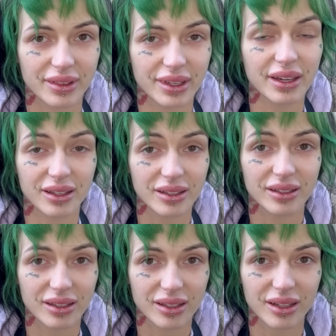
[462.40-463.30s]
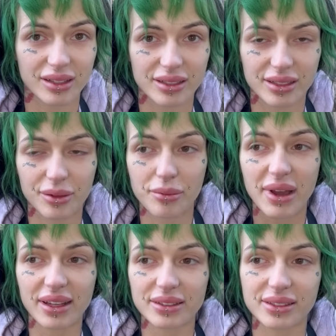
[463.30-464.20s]
Yeah. Because the
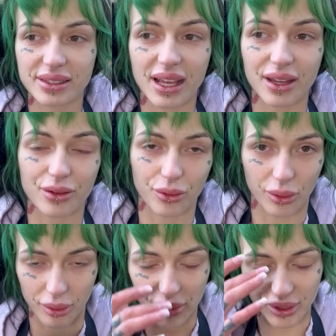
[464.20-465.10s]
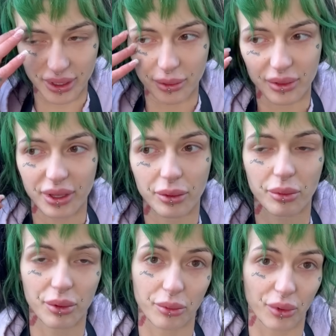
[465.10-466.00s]
meds that normally like
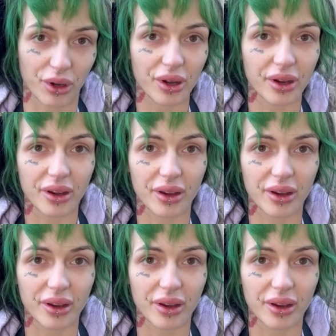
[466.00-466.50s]
would work.